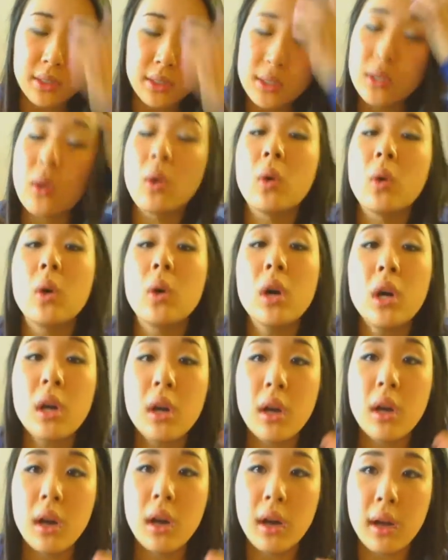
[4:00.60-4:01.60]
so
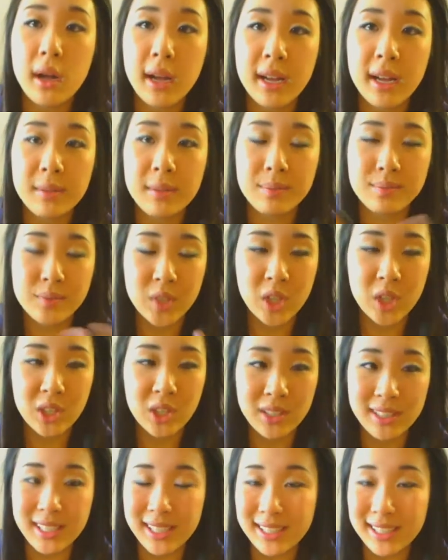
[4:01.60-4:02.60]

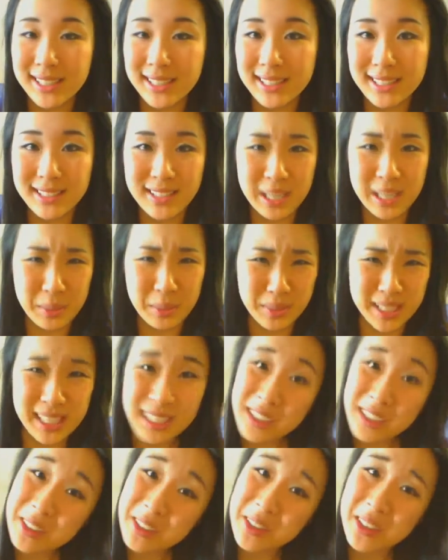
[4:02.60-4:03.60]
holidays, I was
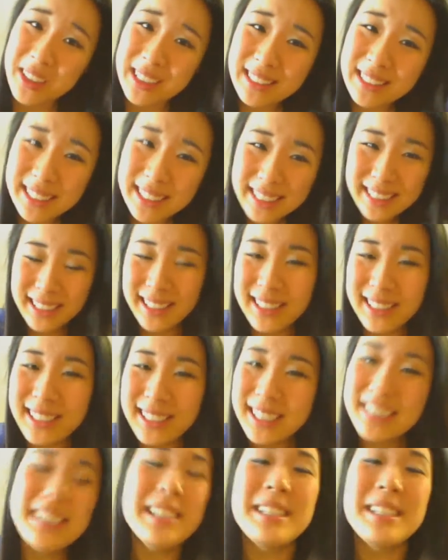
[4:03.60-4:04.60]
eating a lot,
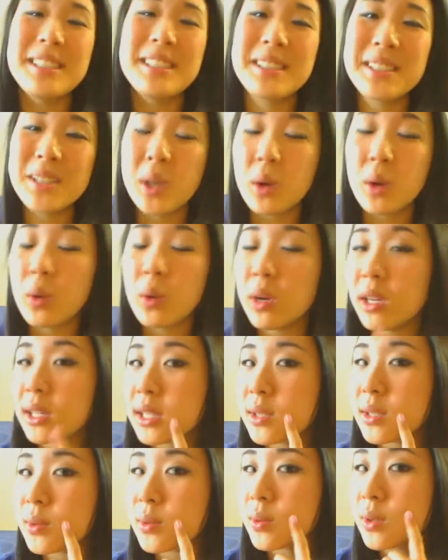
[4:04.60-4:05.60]
and so
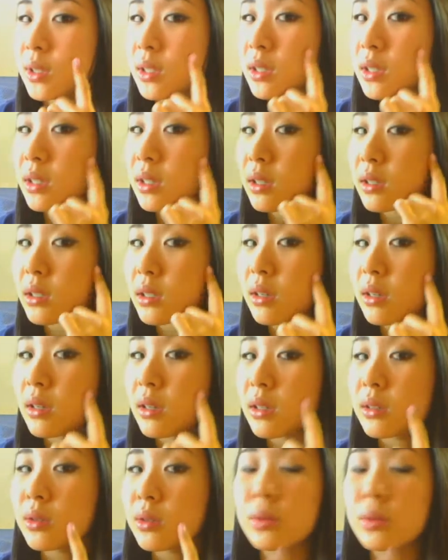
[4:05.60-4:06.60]
it's really good to
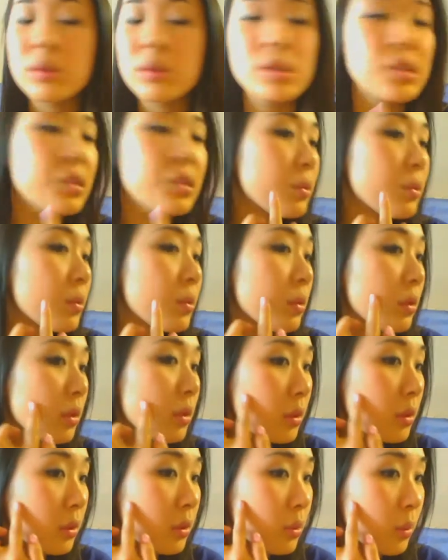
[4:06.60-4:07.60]
contour
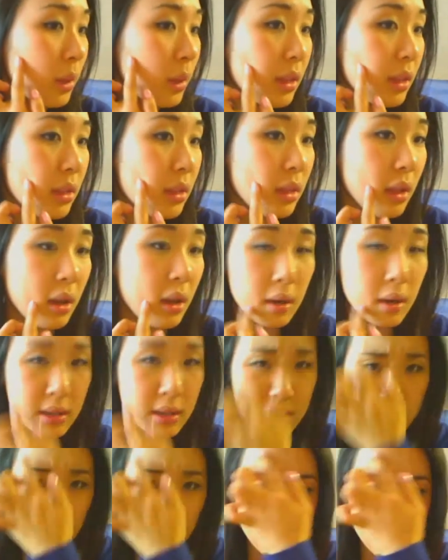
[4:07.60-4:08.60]
right there, and
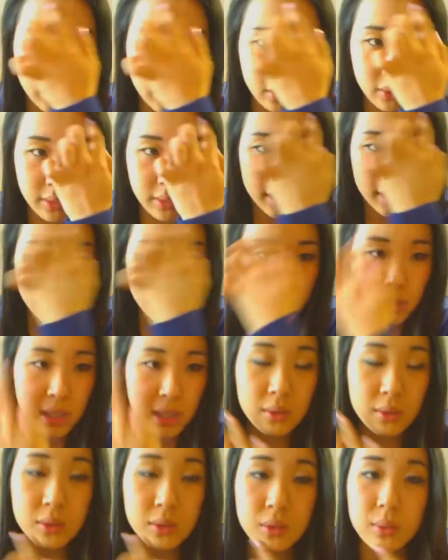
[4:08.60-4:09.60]
to even create
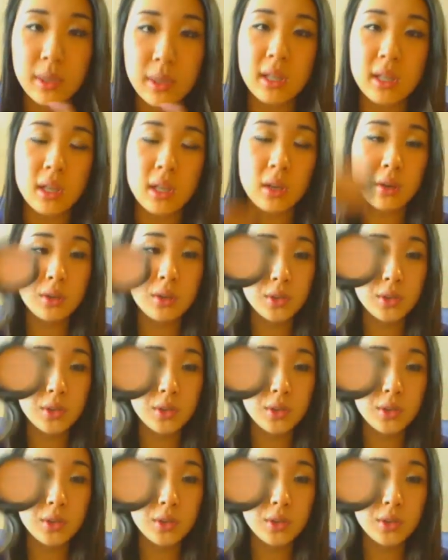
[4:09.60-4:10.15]
shadows right here.